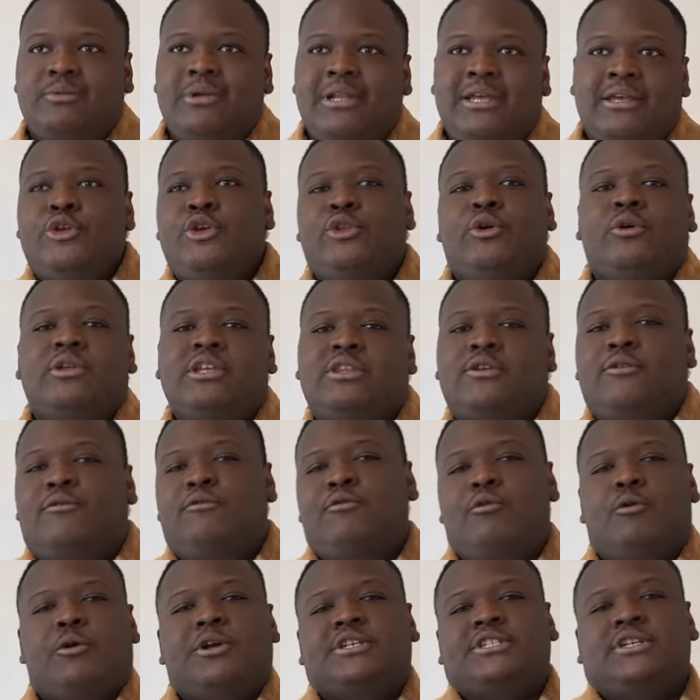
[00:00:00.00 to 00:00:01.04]
But like, you don't need to
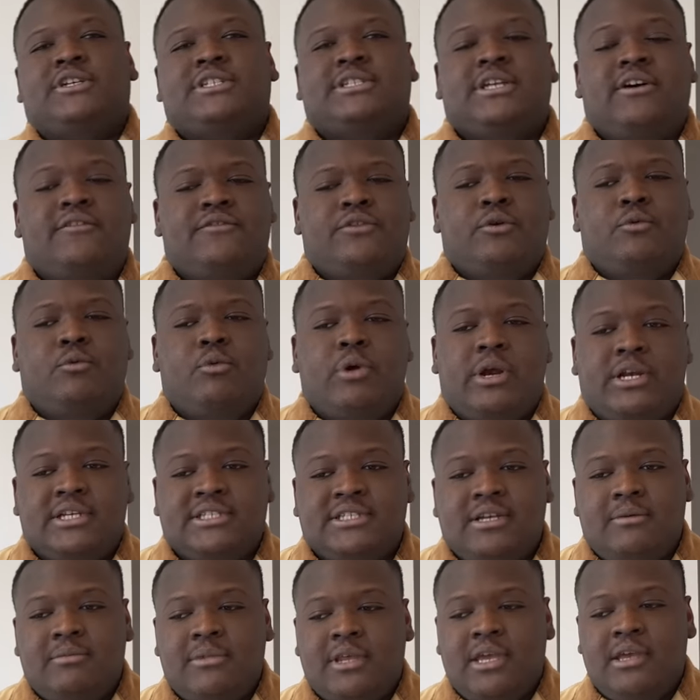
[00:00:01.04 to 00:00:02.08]
force yourself to wear
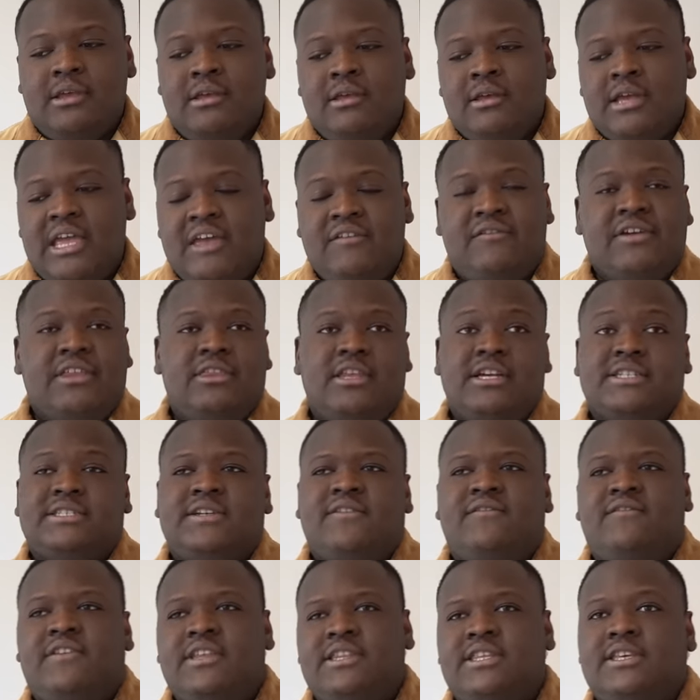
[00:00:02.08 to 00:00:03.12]
something if it
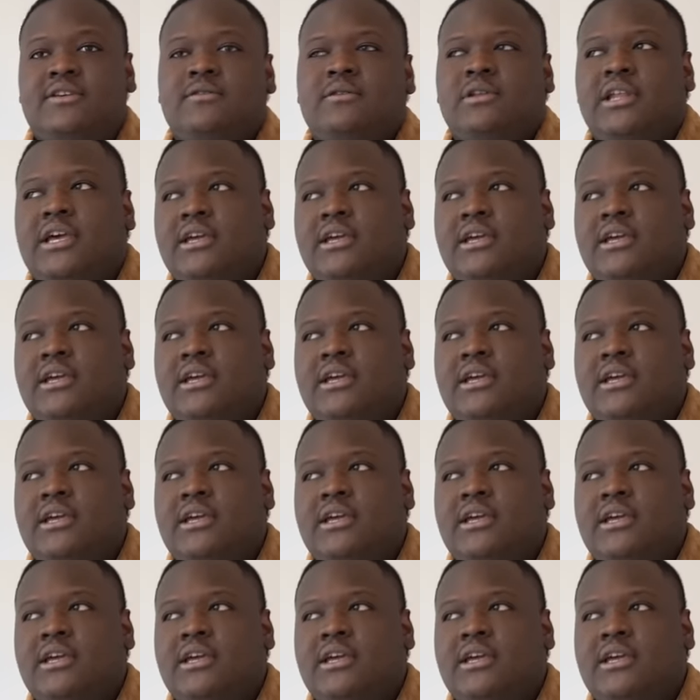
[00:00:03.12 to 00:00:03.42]
doesn't fit you.